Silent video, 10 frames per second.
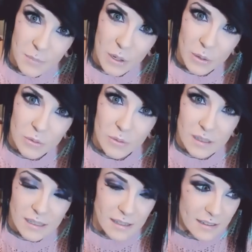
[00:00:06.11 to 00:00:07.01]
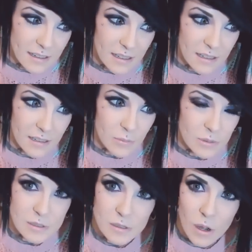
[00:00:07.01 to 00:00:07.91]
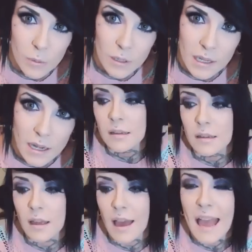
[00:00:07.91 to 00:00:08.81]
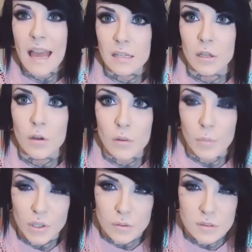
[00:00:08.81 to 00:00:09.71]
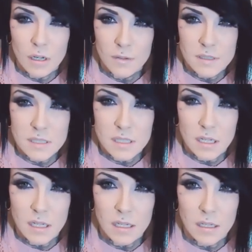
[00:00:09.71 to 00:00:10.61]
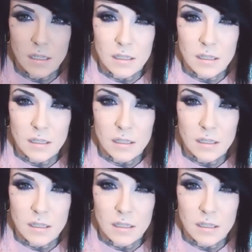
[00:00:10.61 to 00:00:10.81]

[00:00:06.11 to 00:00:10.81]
my old one. It was not working out. I had to go to the post office today